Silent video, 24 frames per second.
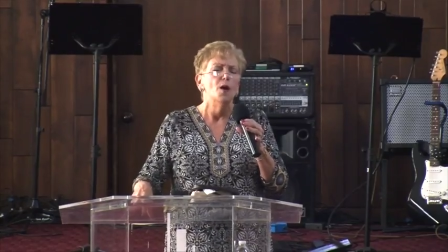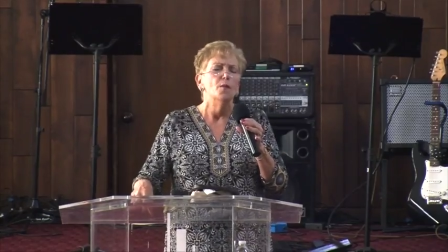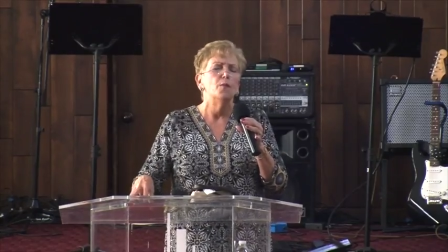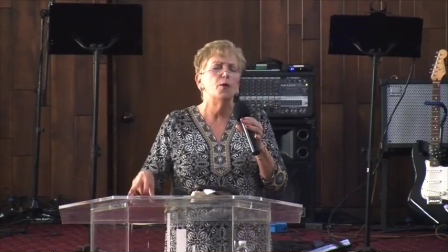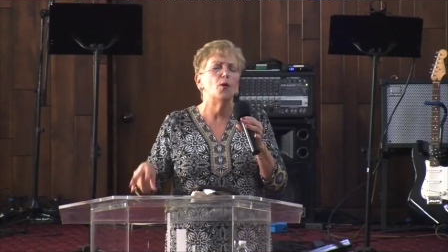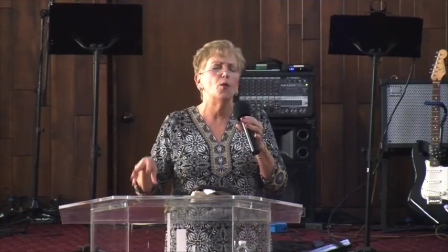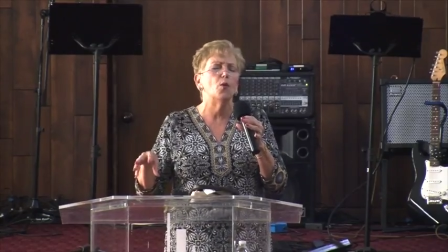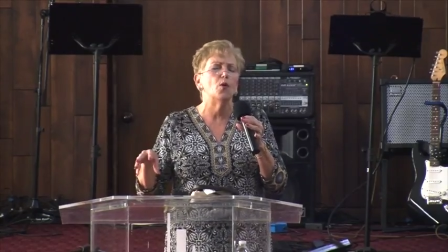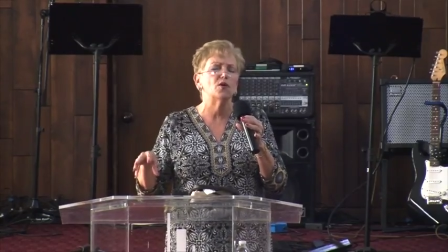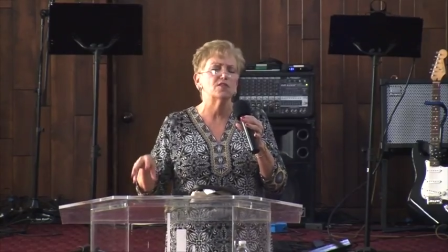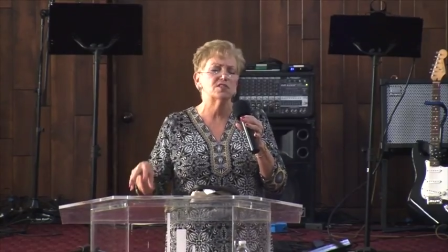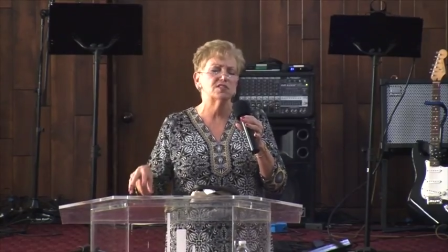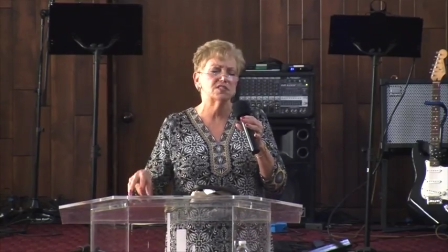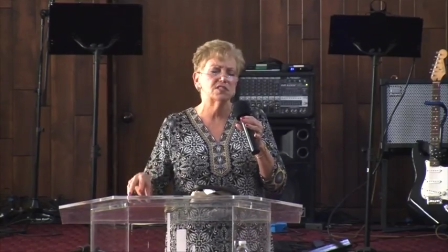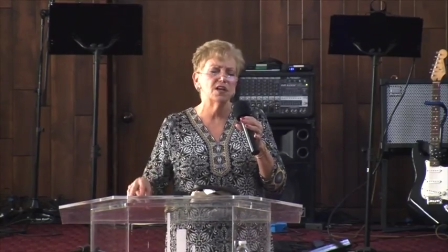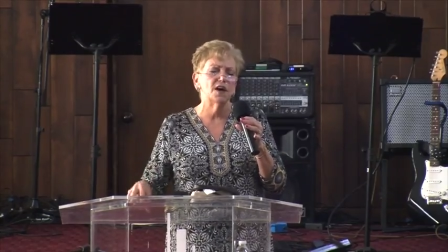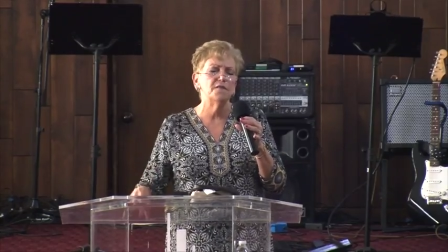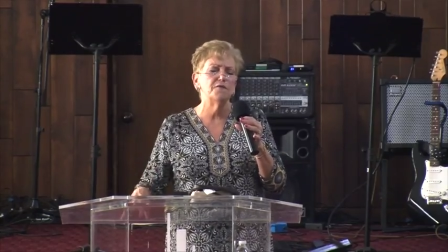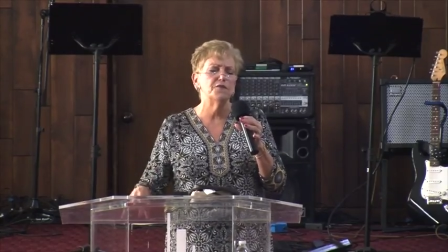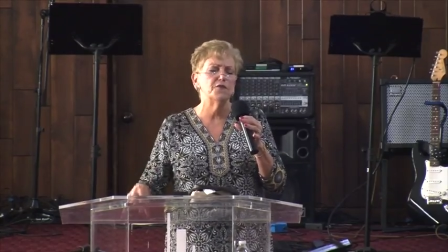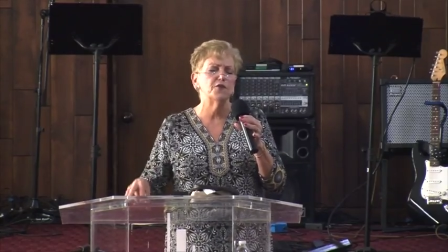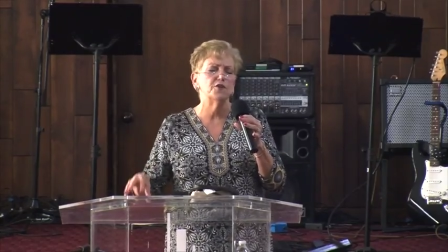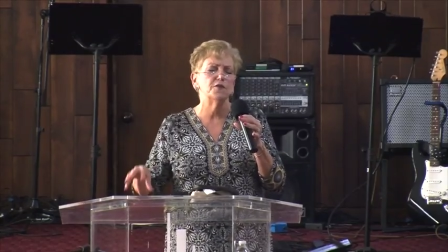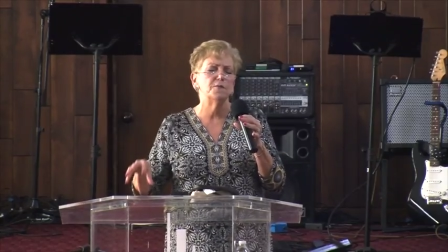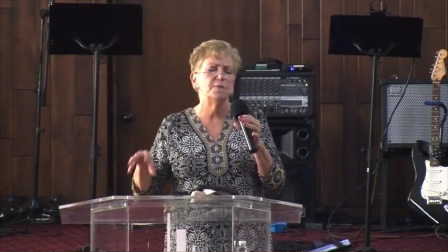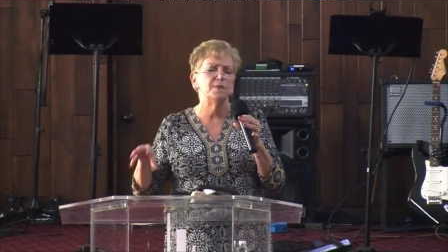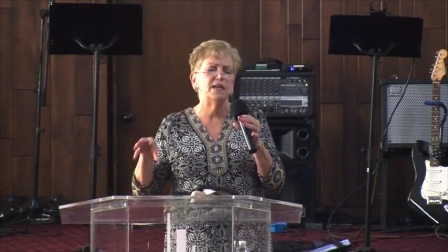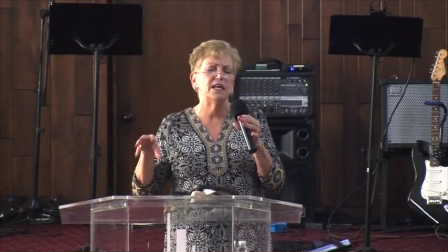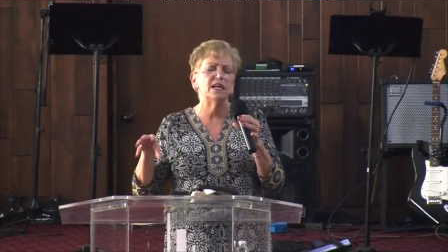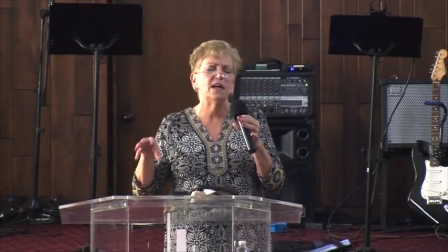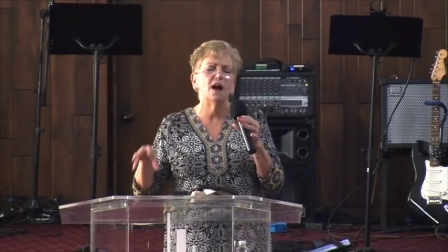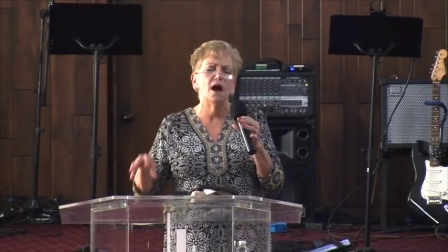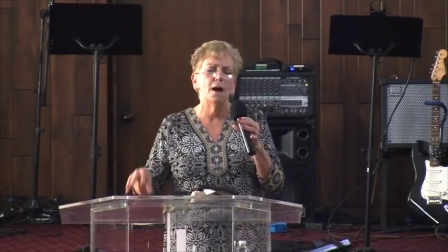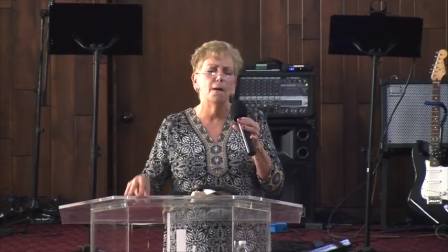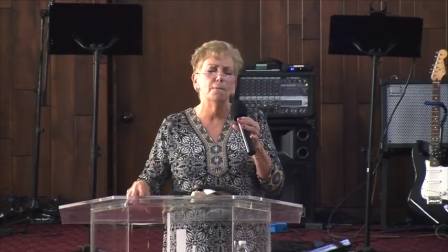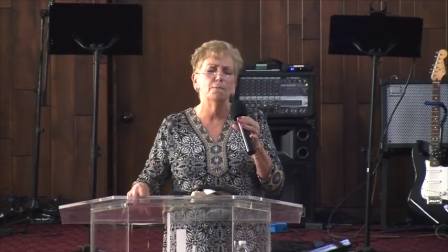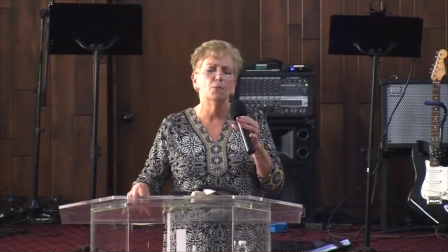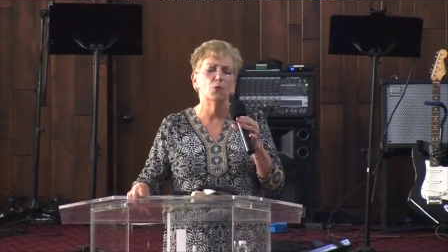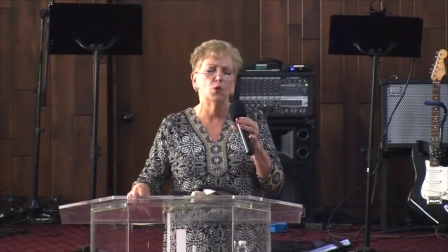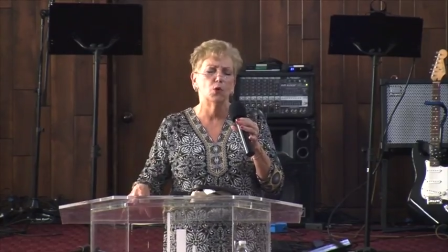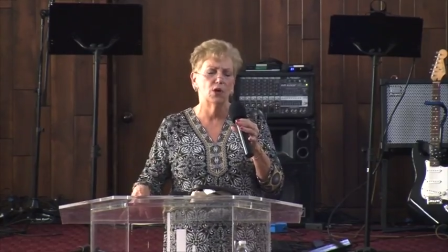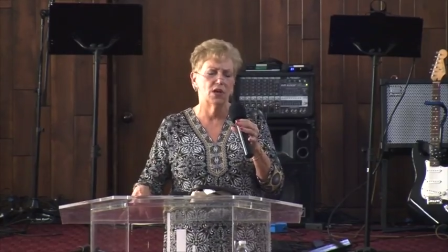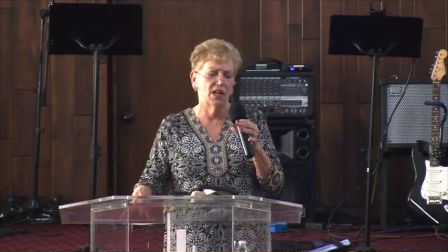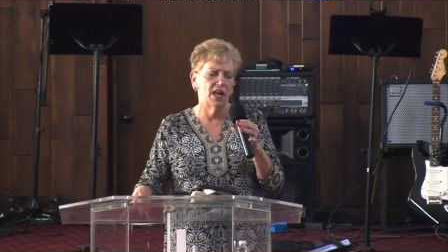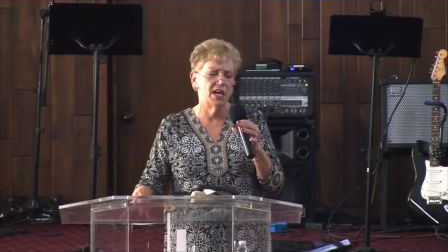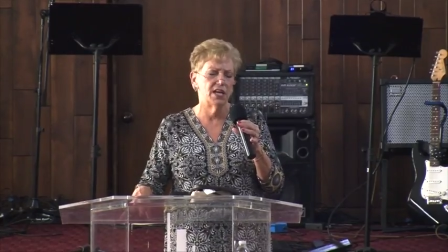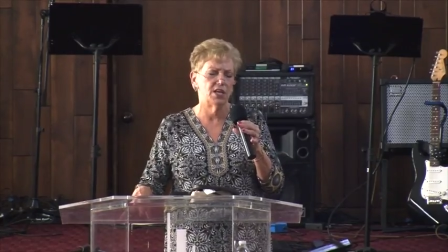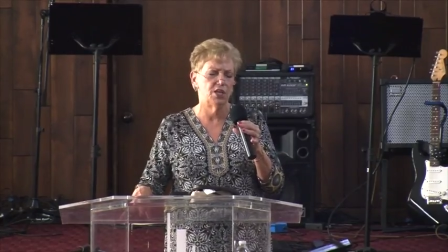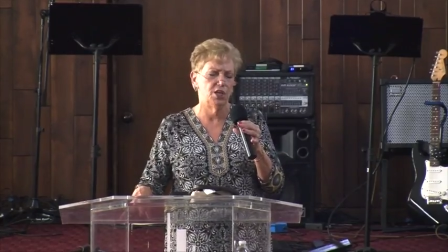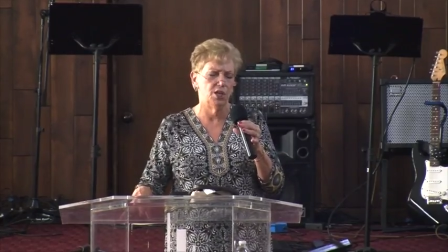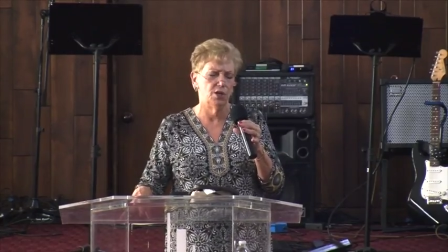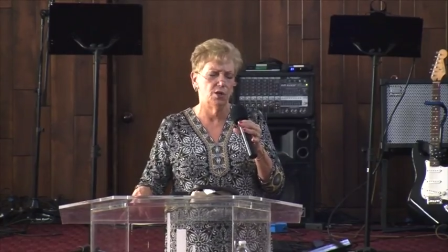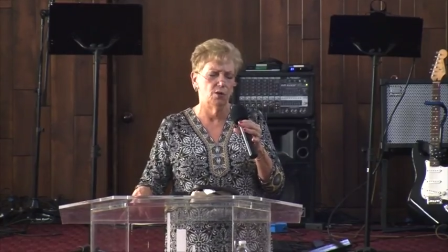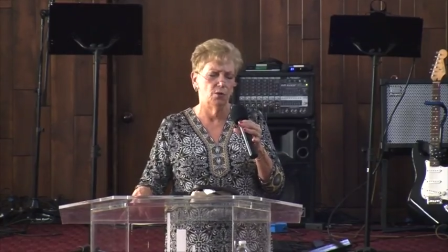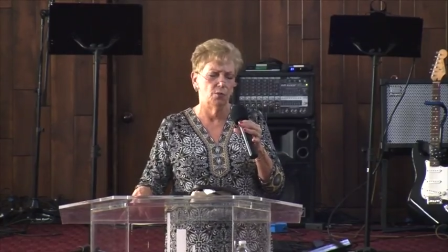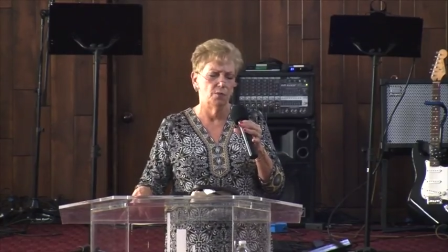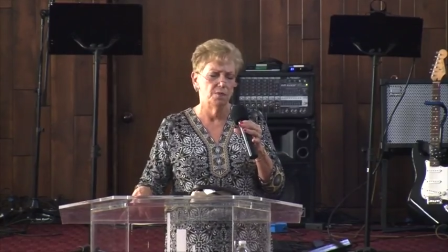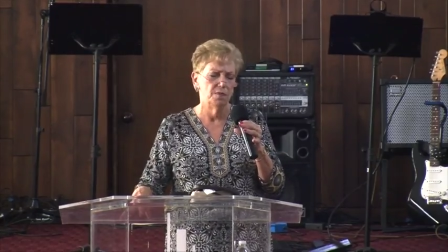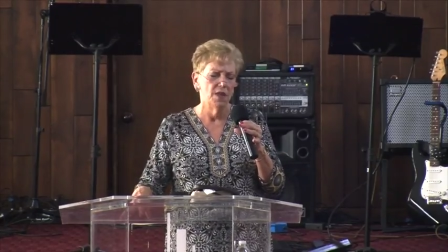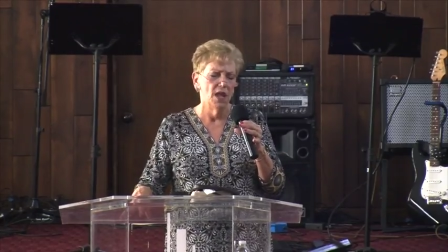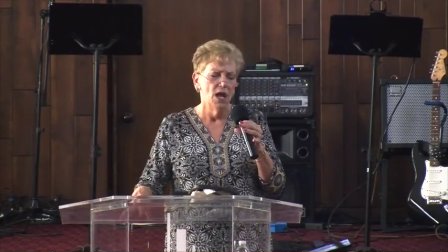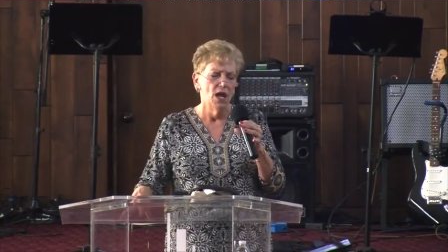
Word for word: but we'll suffer to become more like you.